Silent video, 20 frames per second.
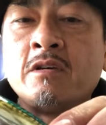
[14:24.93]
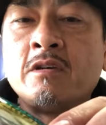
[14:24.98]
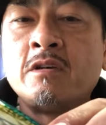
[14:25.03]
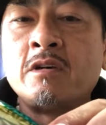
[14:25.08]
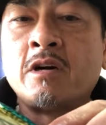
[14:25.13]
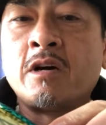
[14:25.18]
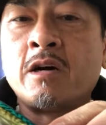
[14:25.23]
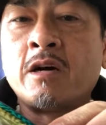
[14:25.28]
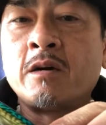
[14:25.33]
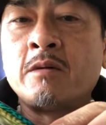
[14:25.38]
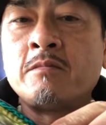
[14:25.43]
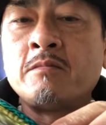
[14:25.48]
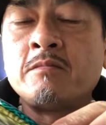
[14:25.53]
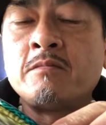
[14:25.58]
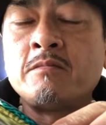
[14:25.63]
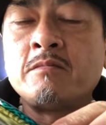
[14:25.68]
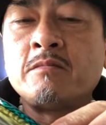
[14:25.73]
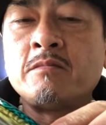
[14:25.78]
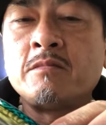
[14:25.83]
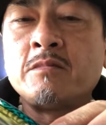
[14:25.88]

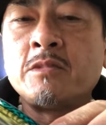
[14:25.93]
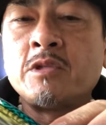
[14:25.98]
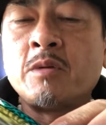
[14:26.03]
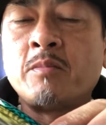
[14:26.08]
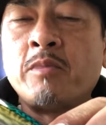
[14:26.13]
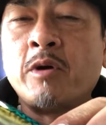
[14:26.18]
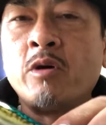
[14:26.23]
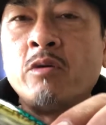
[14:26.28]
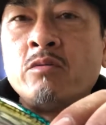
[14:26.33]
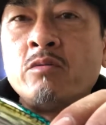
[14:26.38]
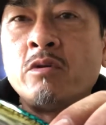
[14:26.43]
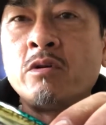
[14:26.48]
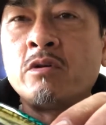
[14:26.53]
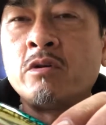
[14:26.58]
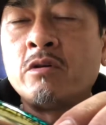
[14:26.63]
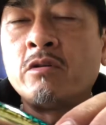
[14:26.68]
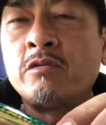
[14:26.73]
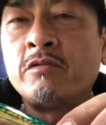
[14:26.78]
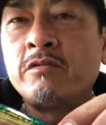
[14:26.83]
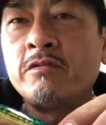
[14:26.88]
the boat will
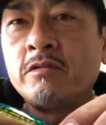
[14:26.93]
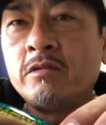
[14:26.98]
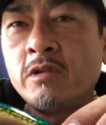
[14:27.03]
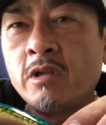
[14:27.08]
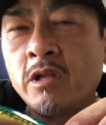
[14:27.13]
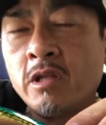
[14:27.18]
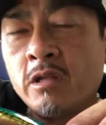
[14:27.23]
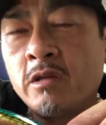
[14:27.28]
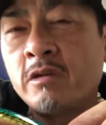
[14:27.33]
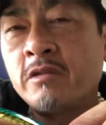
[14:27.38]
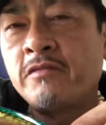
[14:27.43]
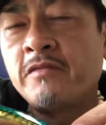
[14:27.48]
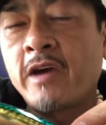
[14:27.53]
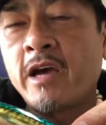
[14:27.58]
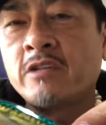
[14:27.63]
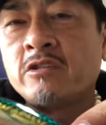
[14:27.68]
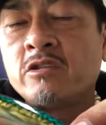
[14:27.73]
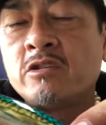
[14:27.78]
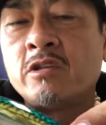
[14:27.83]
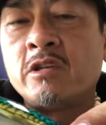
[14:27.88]
go a little
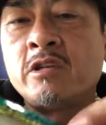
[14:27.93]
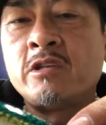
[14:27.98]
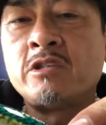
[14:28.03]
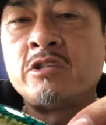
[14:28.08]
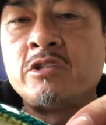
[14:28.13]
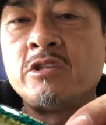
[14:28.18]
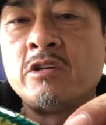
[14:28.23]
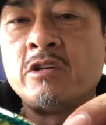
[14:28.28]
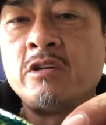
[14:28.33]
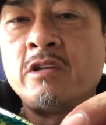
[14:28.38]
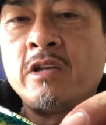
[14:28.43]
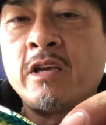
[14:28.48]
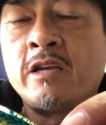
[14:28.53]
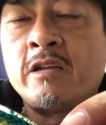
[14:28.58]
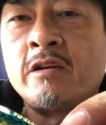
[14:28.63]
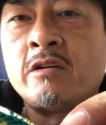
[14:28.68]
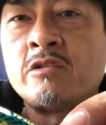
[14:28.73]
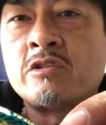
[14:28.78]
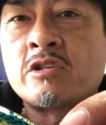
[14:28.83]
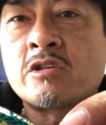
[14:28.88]
faster than it should, and
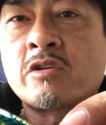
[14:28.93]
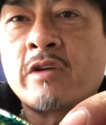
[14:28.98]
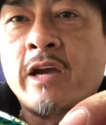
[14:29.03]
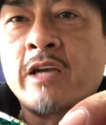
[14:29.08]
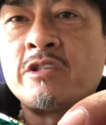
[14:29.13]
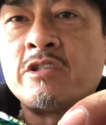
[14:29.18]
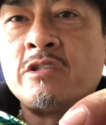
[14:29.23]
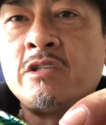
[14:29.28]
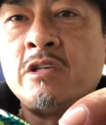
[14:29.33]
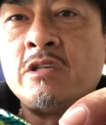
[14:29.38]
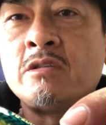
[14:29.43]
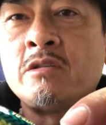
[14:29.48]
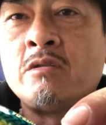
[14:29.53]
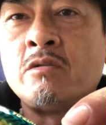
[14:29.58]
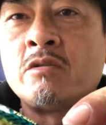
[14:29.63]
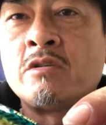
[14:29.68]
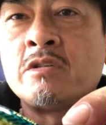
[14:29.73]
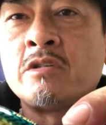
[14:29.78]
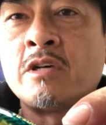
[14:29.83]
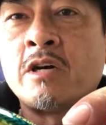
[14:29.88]
it'll scratch these
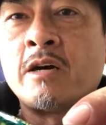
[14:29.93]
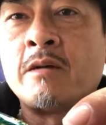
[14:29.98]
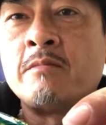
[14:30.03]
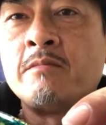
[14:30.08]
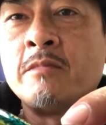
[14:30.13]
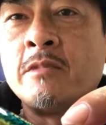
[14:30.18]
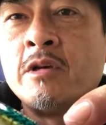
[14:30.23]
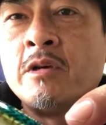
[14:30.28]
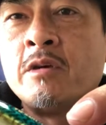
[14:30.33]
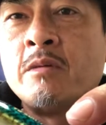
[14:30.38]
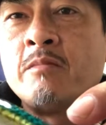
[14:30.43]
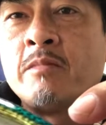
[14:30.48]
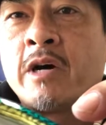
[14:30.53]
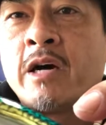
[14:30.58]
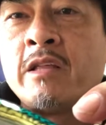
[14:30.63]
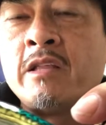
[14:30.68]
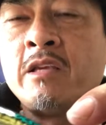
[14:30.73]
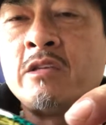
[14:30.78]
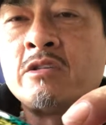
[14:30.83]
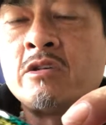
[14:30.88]
lures up by
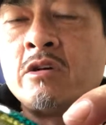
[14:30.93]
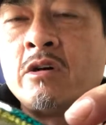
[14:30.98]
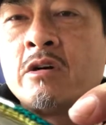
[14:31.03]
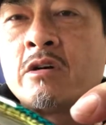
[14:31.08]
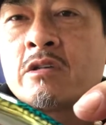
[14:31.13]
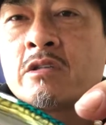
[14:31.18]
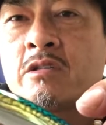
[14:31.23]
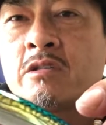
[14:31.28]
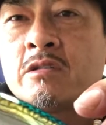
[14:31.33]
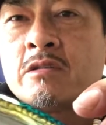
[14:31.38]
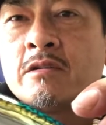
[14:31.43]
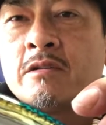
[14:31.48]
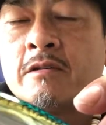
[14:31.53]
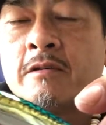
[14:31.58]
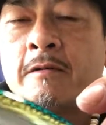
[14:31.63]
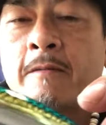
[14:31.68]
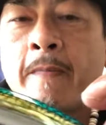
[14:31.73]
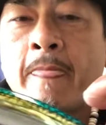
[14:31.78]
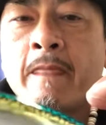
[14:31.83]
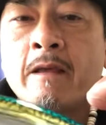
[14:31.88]
these hooks.
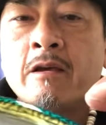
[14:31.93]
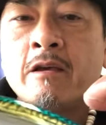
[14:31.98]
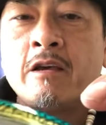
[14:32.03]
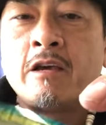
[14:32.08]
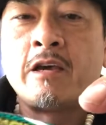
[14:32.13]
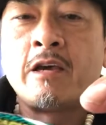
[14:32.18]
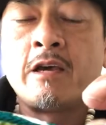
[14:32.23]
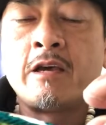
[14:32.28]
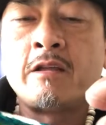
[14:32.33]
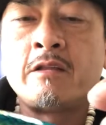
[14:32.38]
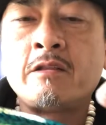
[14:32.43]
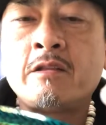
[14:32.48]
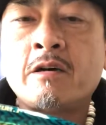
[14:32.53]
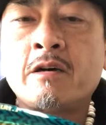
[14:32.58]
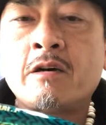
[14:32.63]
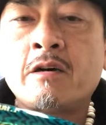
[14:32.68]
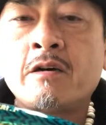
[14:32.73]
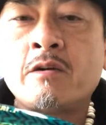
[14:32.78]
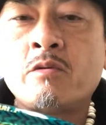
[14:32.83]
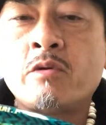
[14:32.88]
And
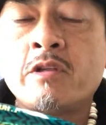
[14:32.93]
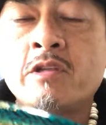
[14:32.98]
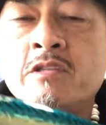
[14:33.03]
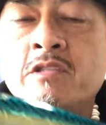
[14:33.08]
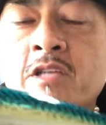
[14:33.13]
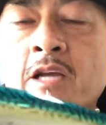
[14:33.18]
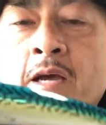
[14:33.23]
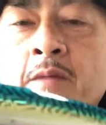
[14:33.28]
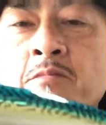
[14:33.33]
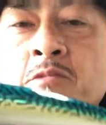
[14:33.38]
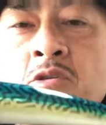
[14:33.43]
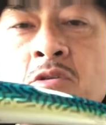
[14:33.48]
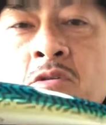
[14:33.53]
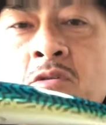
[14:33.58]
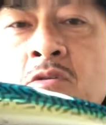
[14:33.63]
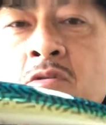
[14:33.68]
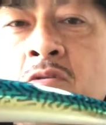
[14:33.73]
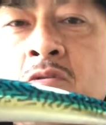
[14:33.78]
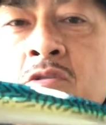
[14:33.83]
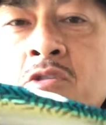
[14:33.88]
when it's time
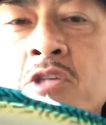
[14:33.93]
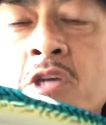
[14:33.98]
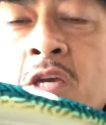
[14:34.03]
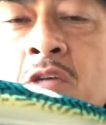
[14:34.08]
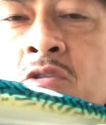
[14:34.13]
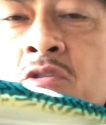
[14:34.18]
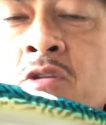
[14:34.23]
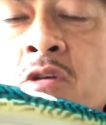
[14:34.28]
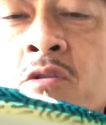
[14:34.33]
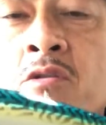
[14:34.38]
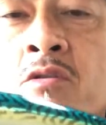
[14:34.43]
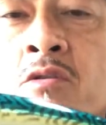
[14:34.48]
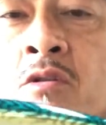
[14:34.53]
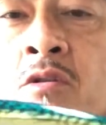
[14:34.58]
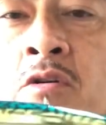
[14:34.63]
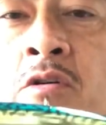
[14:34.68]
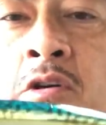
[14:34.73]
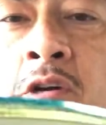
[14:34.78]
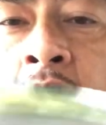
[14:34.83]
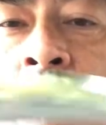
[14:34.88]
to change to a new
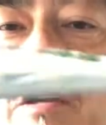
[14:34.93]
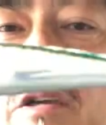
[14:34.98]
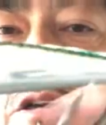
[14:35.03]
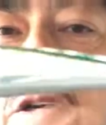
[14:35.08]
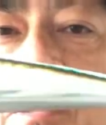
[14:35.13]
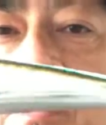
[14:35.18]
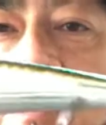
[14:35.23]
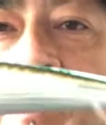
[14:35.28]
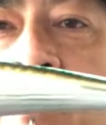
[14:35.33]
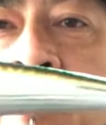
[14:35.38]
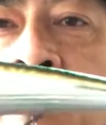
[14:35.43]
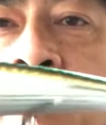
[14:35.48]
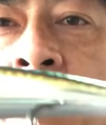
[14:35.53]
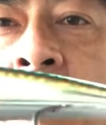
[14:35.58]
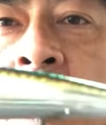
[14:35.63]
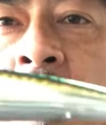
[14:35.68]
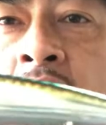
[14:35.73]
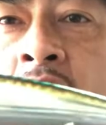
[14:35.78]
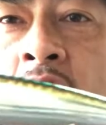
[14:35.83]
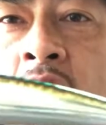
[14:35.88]
lure,
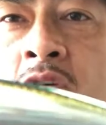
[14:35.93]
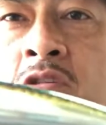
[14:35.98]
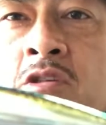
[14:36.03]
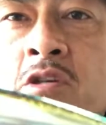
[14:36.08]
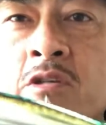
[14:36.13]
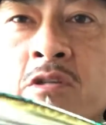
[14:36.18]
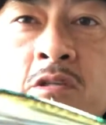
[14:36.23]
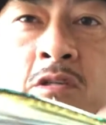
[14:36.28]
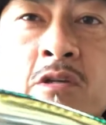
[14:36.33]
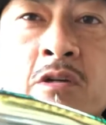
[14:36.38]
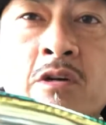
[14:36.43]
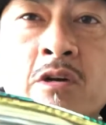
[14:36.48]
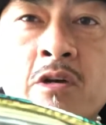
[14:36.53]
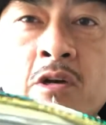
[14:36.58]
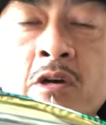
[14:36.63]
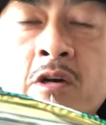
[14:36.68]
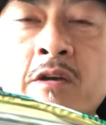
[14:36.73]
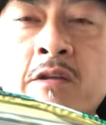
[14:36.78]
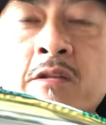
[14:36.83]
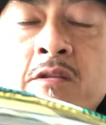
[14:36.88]
these hooks are still
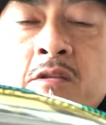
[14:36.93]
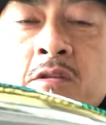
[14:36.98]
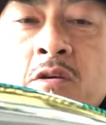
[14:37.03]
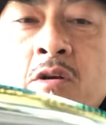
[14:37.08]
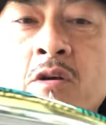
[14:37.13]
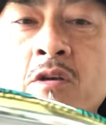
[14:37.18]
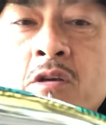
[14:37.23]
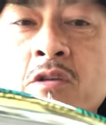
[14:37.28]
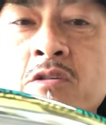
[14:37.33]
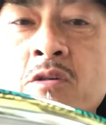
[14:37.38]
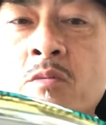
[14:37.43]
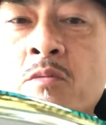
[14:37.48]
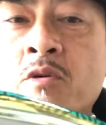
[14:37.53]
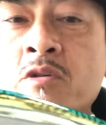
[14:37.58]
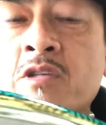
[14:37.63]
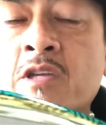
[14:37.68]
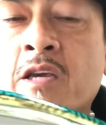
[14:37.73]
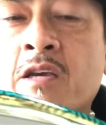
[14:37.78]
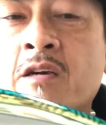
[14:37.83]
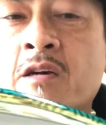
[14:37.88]
good. It's almost
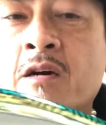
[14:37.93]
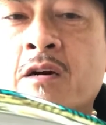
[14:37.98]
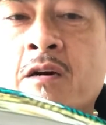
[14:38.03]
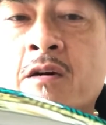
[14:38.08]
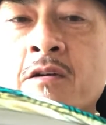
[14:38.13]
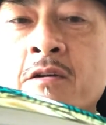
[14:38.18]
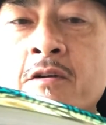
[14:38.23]
like a